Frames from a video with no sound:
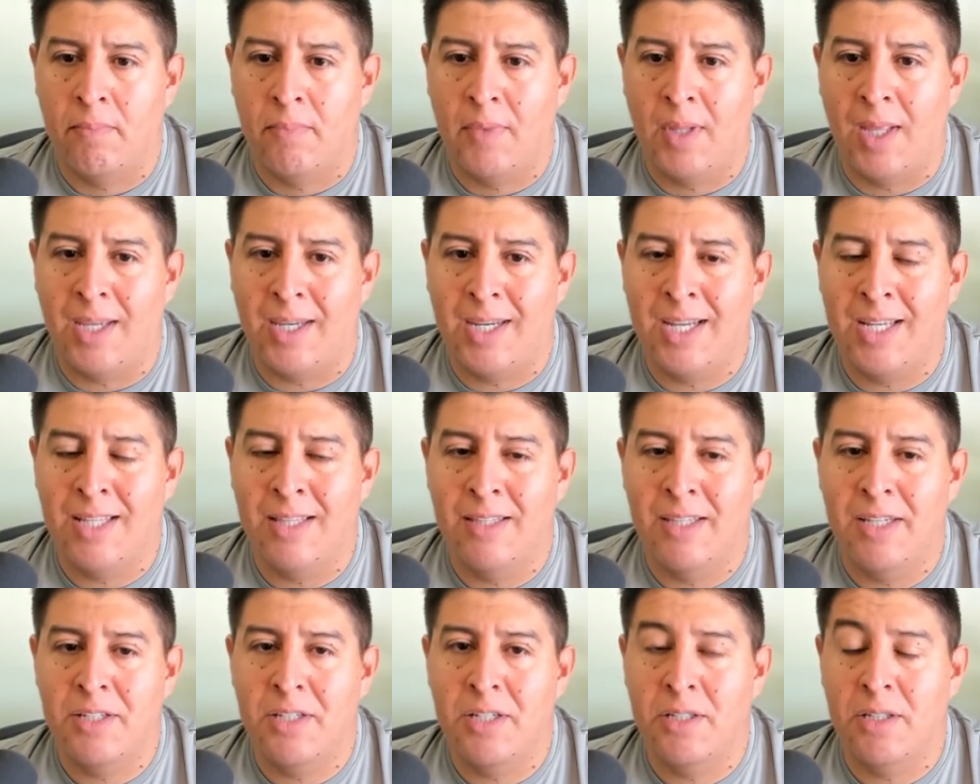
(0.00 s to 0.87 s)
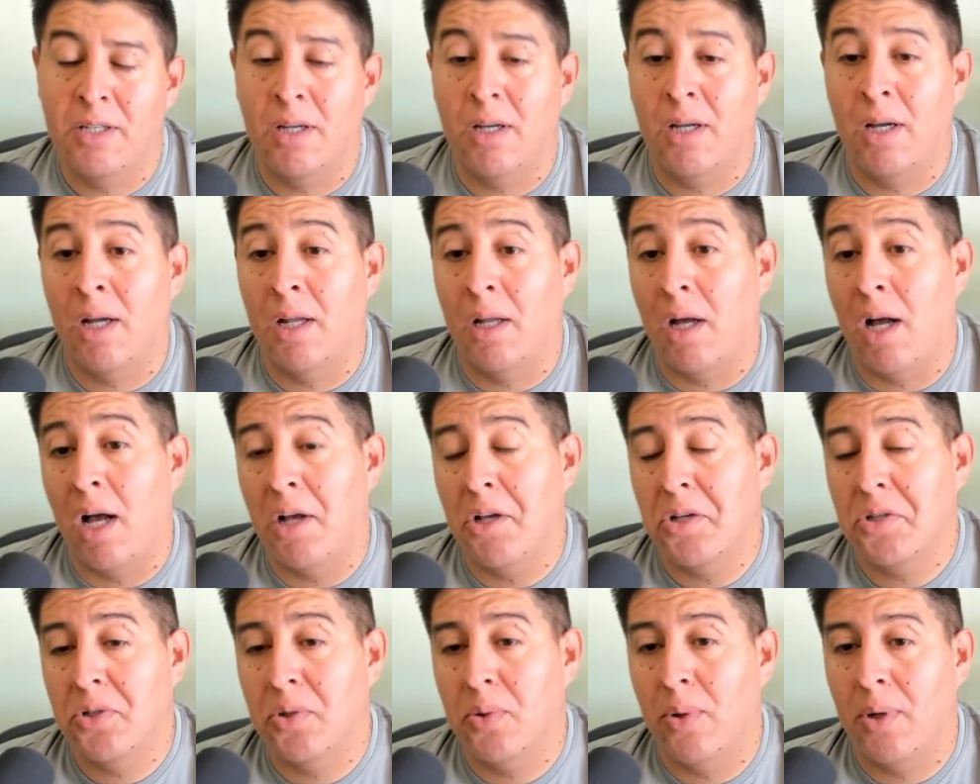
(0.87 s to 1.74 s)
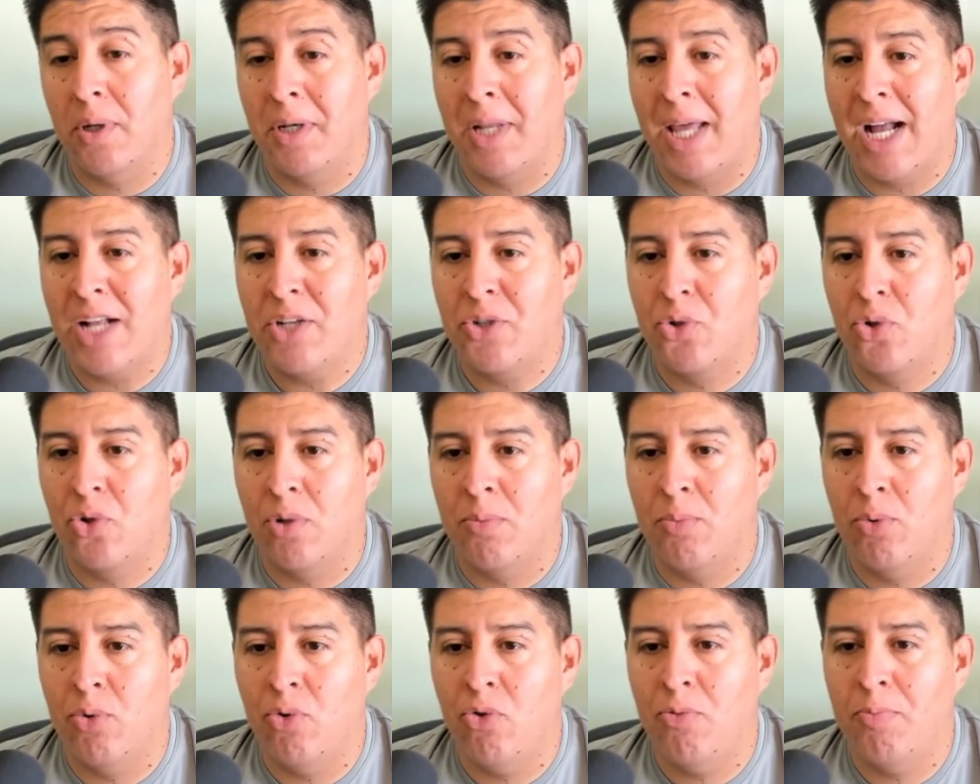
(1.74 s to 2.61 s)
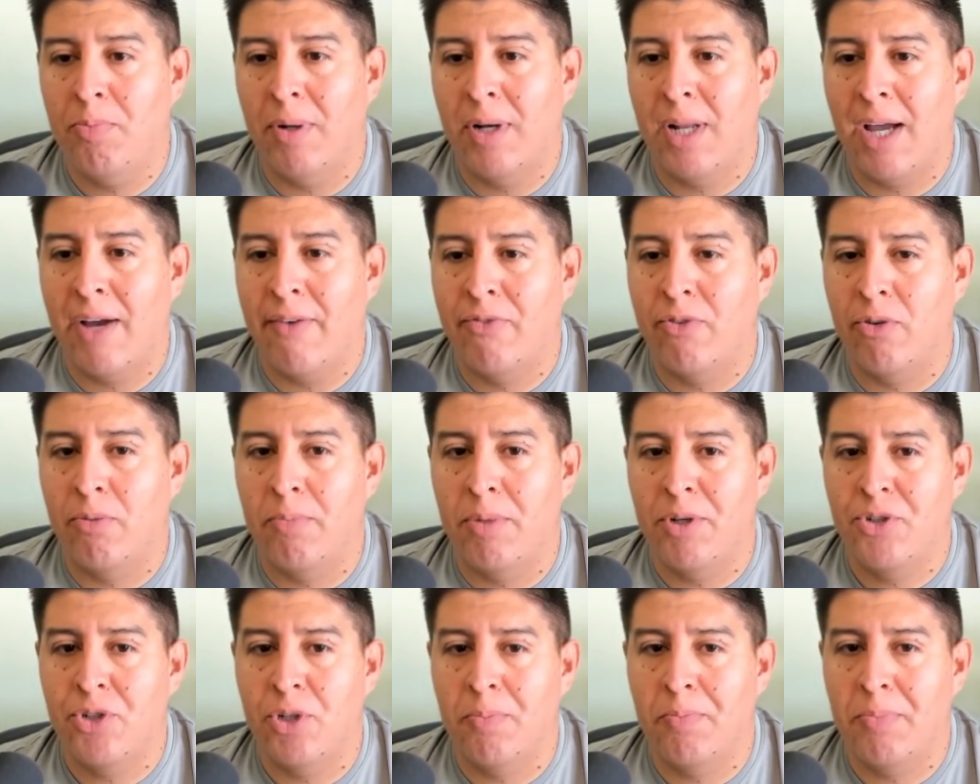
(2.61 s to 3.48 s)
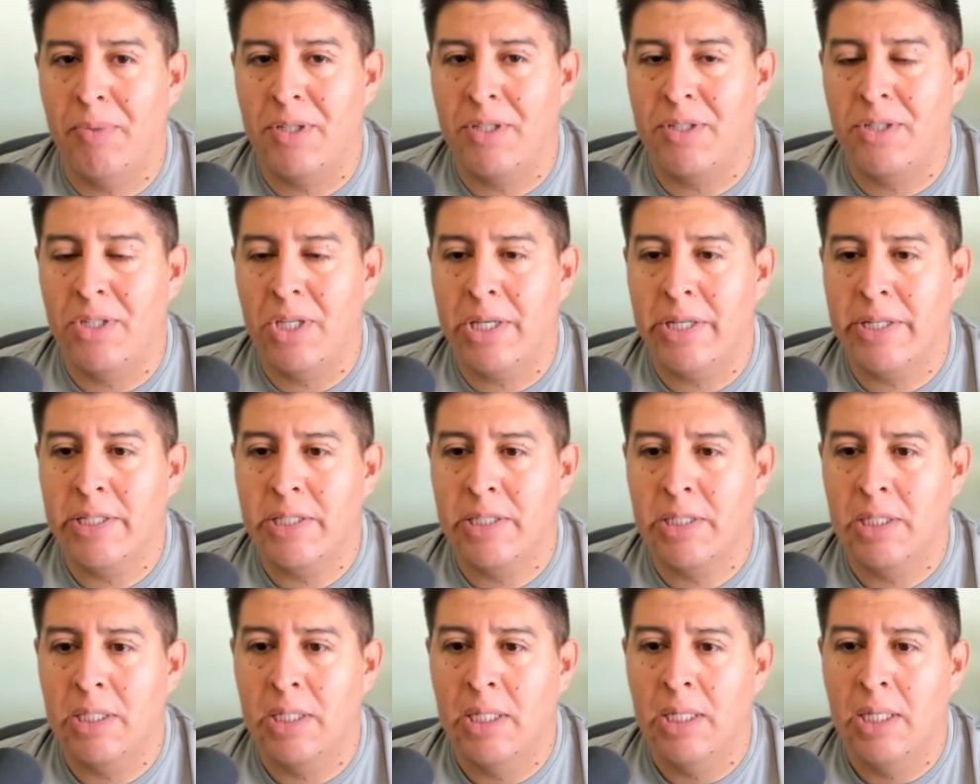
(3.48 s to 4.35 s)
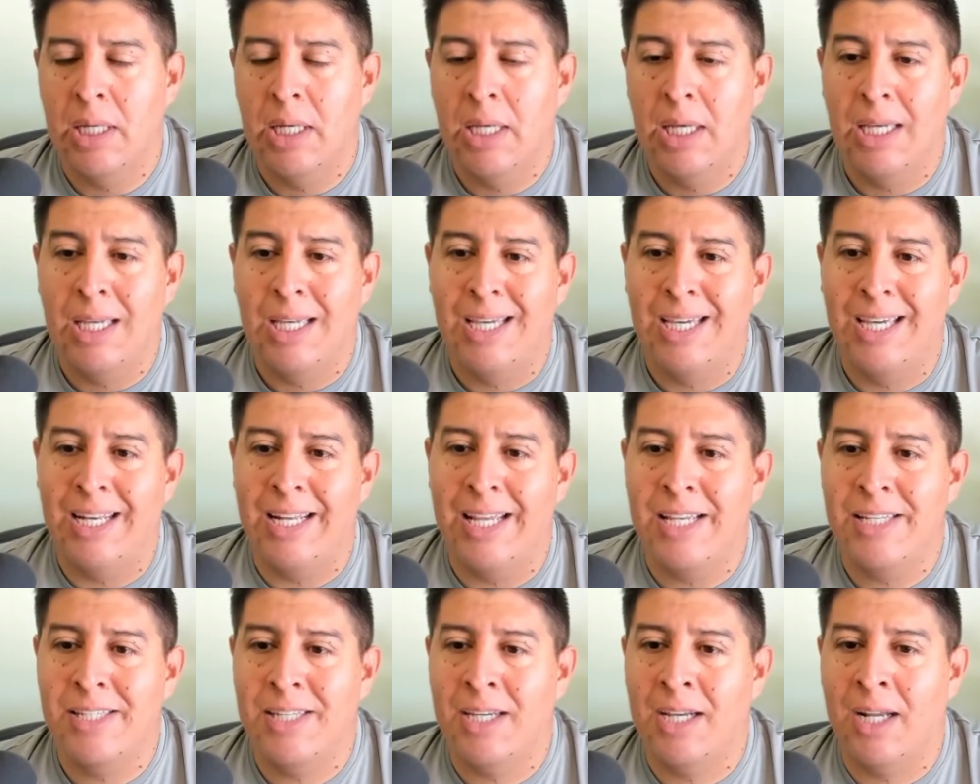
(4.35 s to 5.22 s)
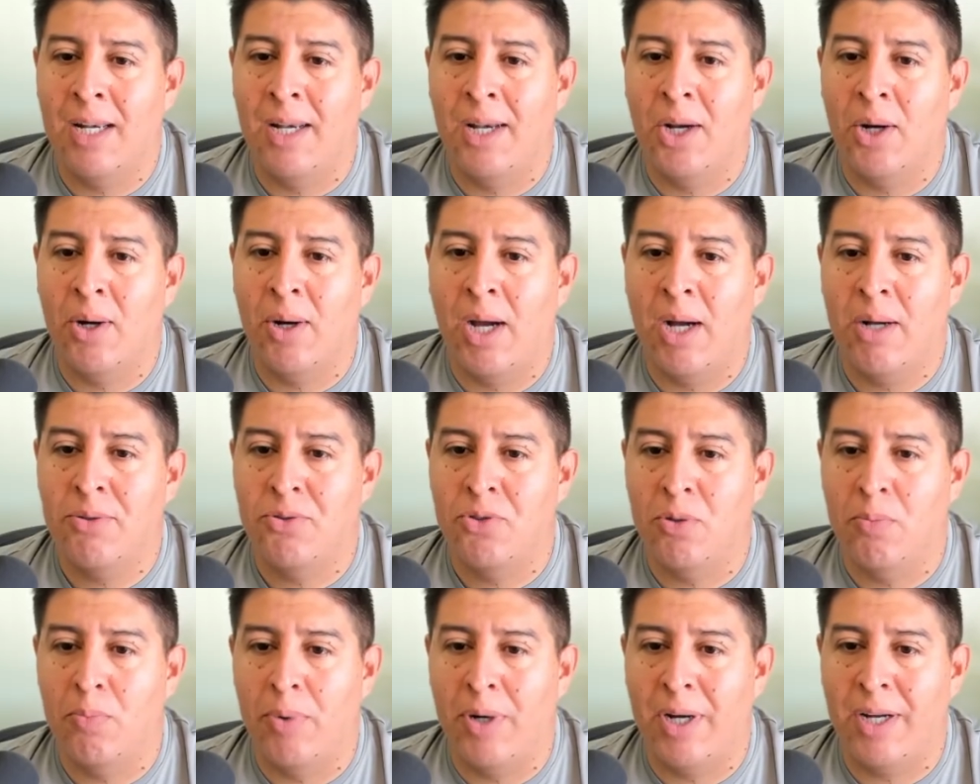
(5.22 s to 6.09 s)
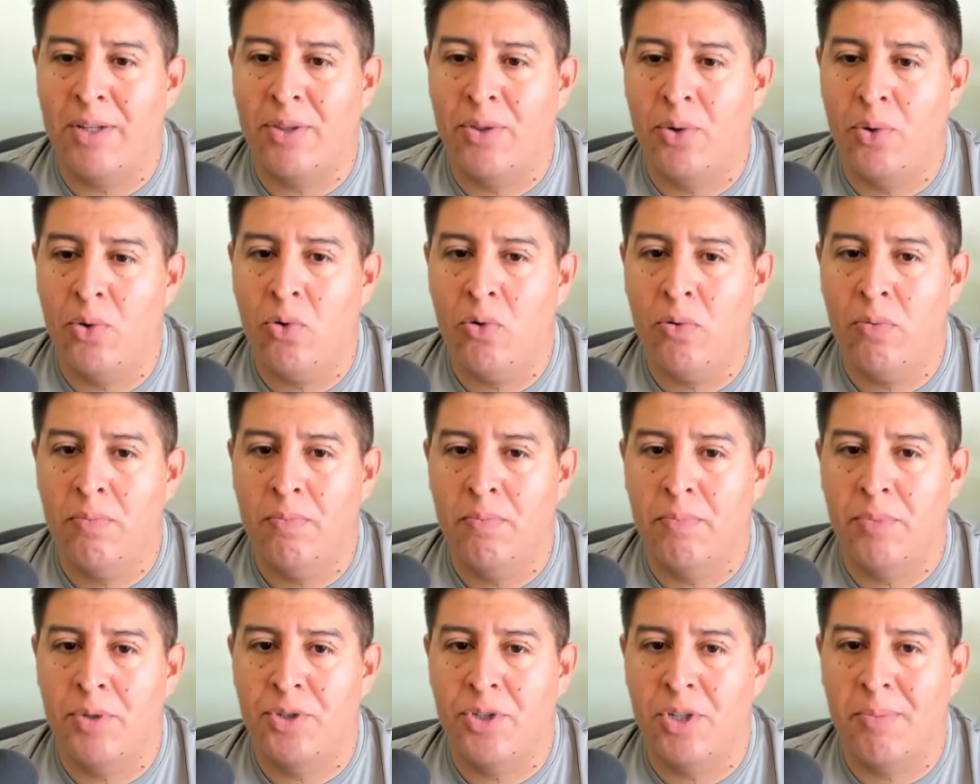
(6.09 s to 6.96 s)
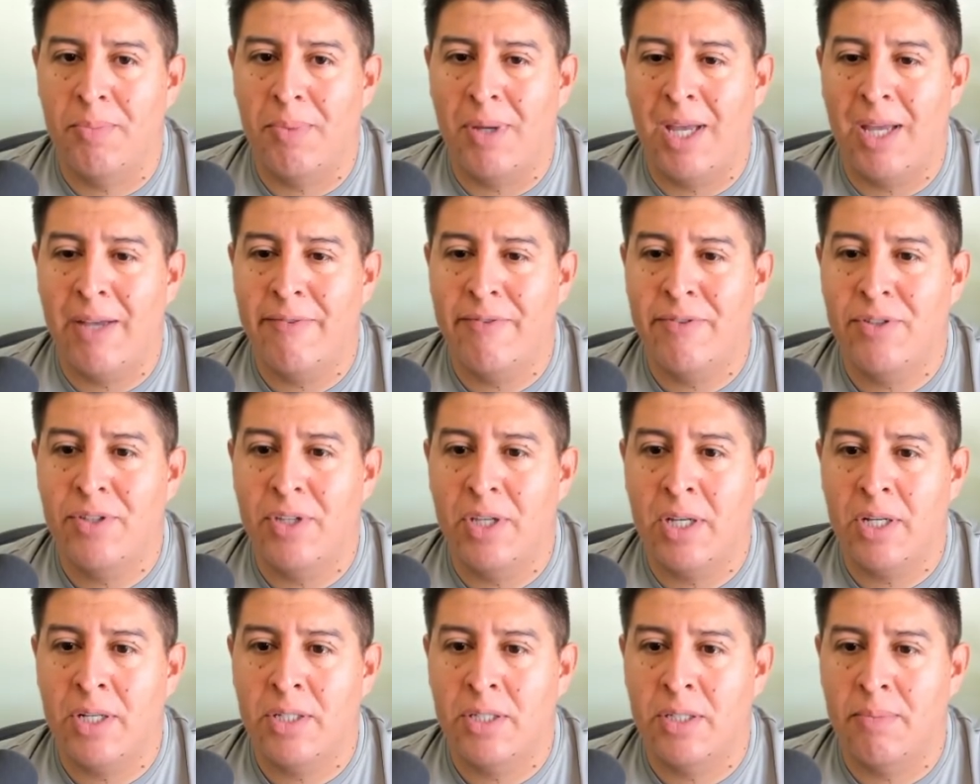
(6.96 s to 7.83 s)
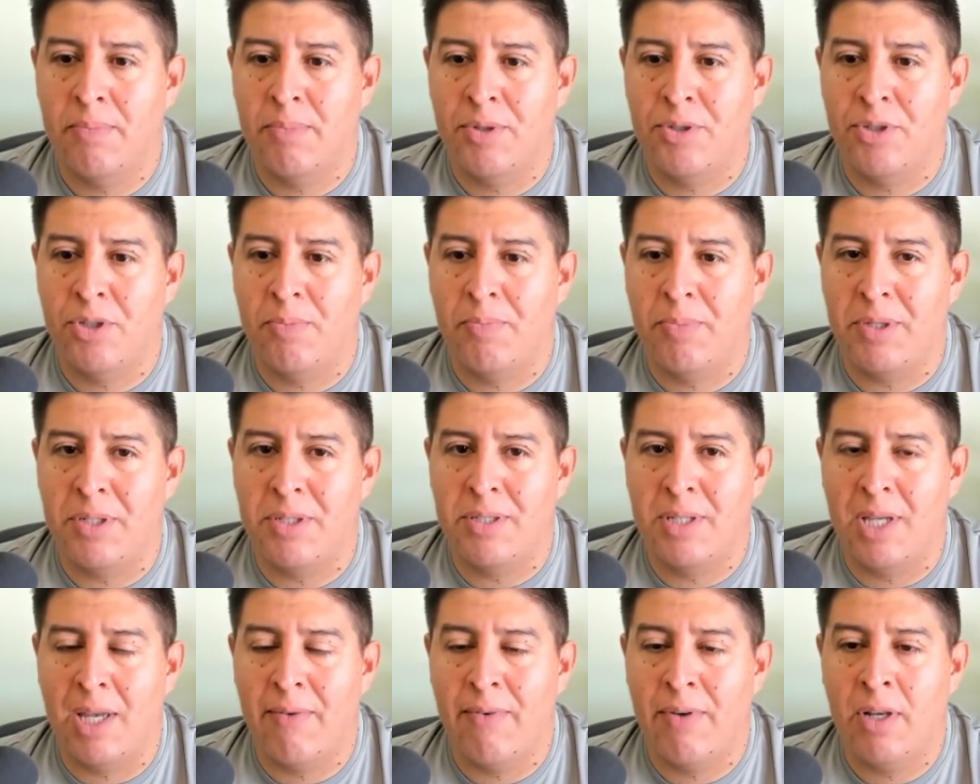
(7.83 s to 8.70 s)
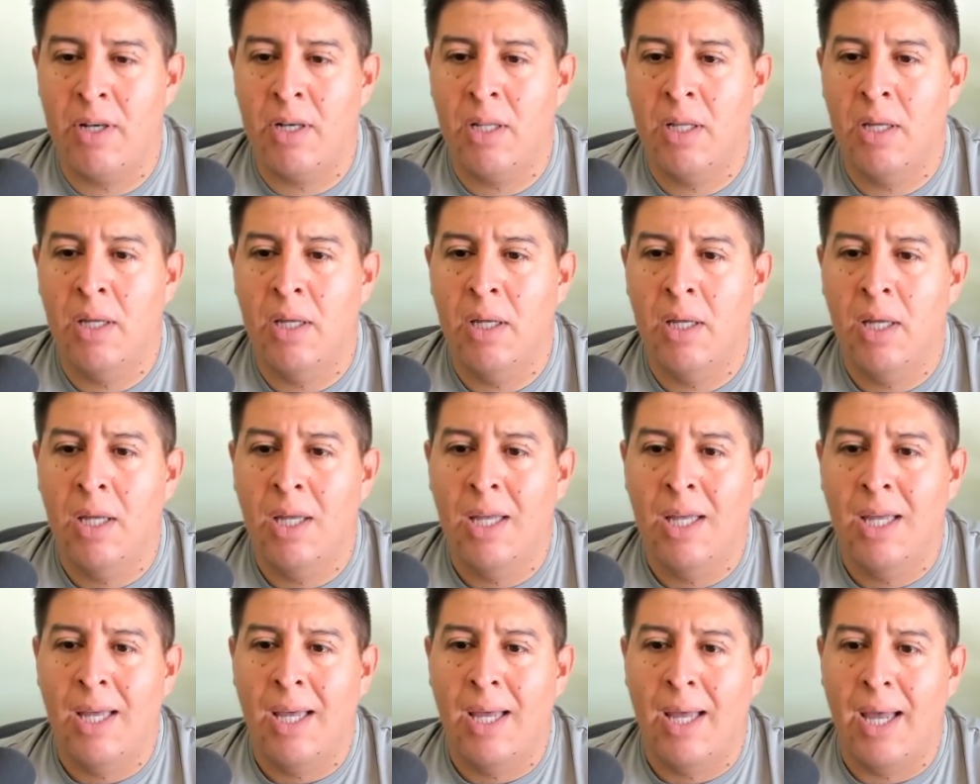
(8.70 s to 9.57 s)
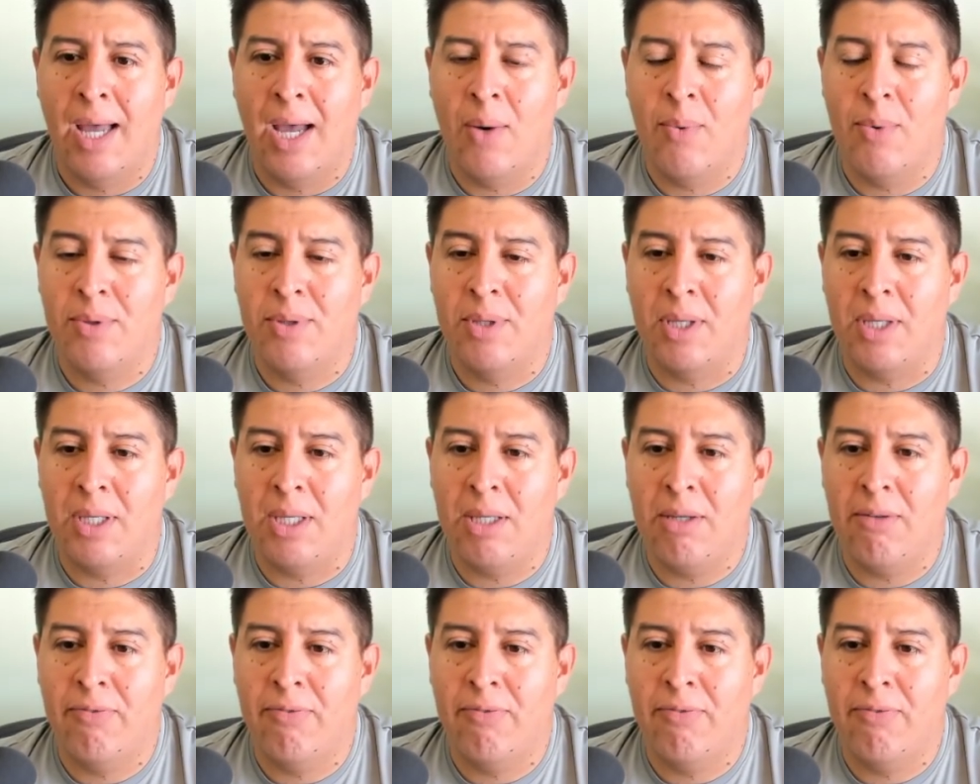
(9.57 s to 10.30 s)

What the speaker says: Again, this is also a natural move, but after bishop b6, it isn't clear how to break through. Bishop f6, bishop b7, and with the e